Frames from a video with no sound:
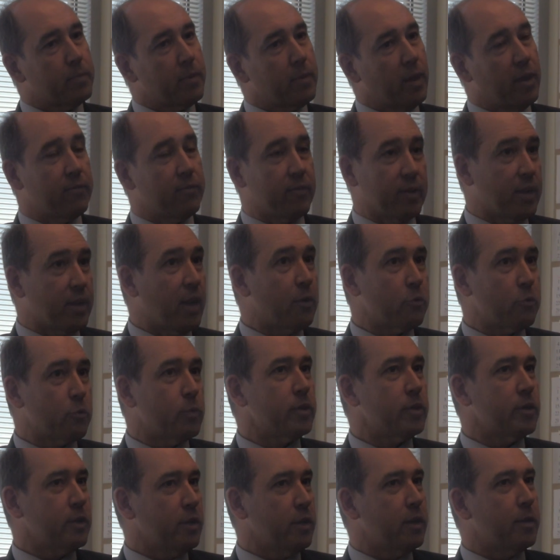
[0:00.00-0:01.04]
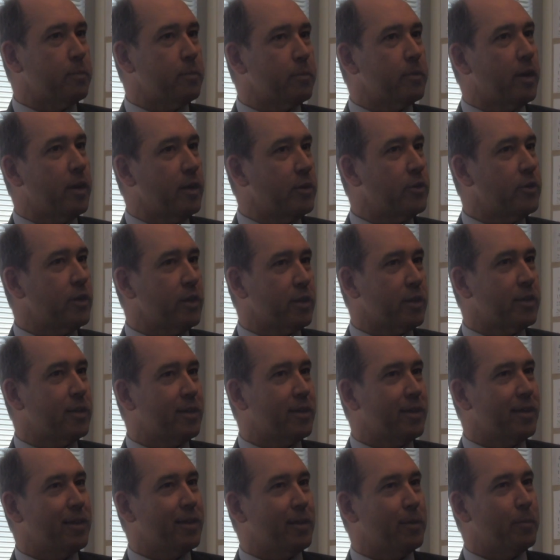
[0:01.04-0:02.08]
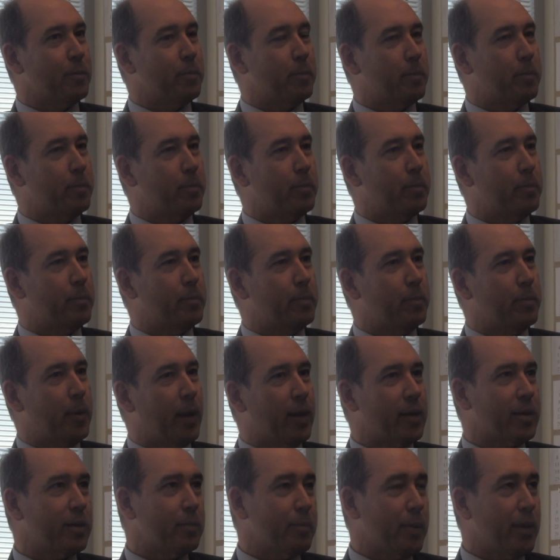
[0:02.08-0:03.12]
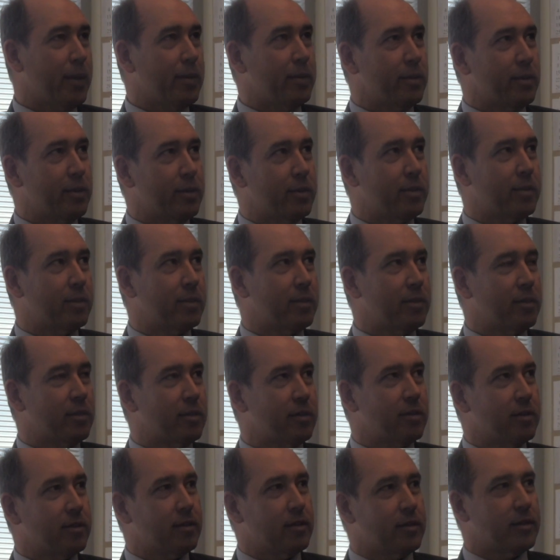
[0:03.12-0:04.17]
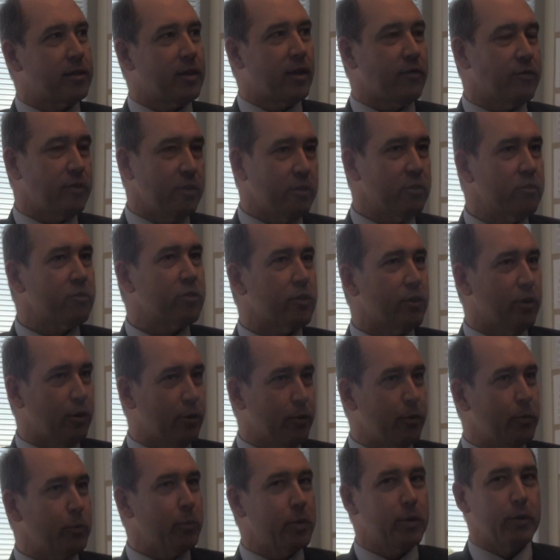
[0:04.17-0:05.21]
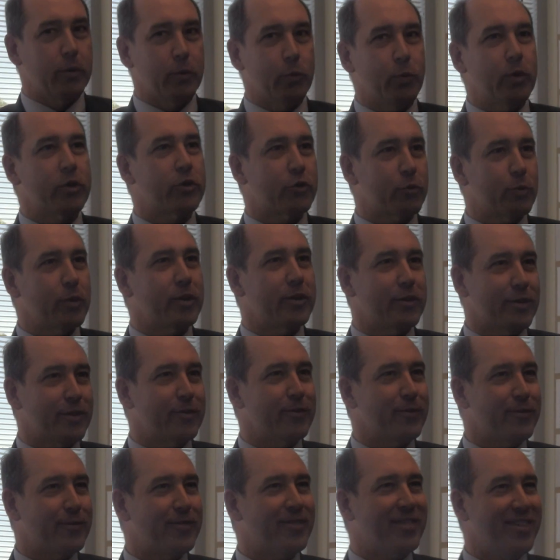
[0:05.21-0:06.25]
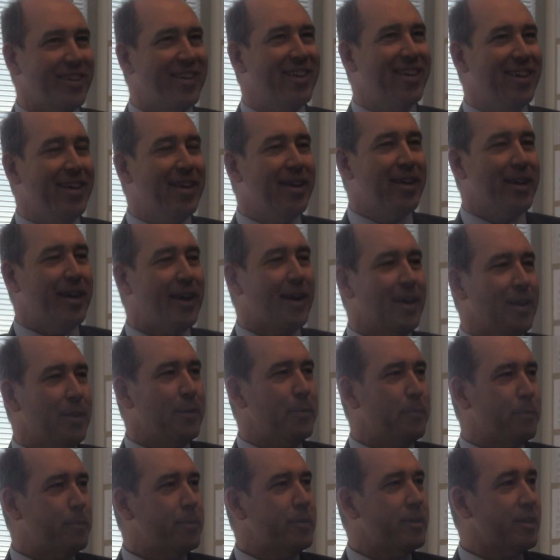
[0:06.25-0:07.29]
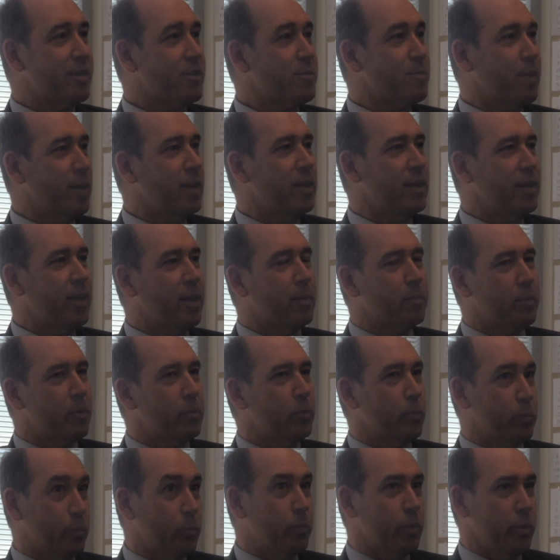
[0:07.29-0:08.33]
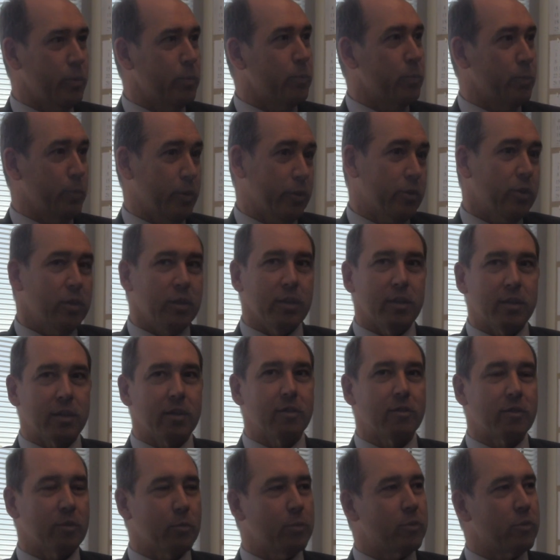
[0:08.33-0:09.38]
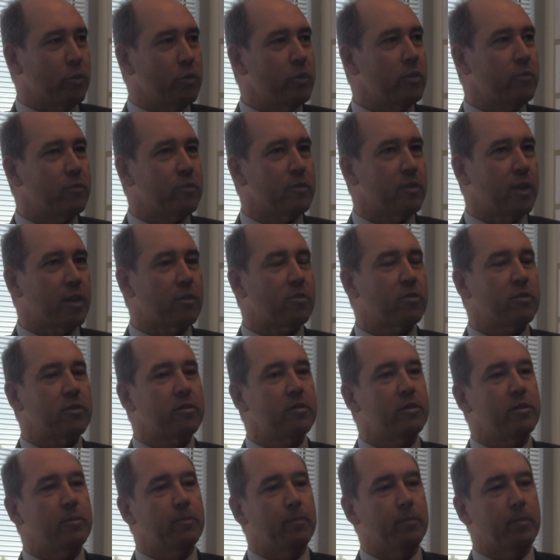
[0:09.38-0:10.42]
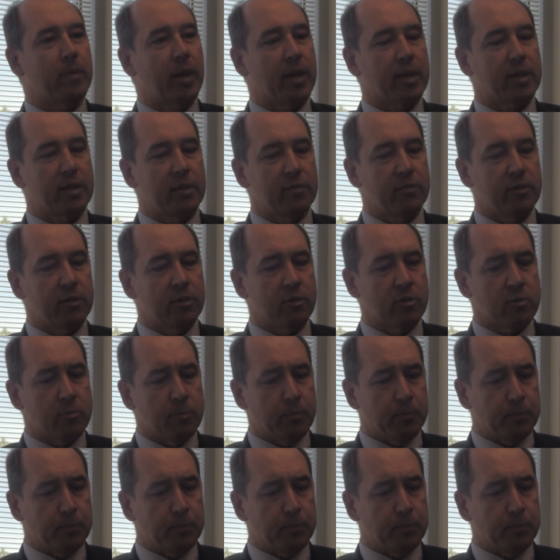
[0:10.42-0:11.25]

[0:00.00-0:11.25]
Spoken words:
In fact, I was working on a project back about 7 years ago, and we wished we could have participated in that, but we couldn't because it was only for external activities.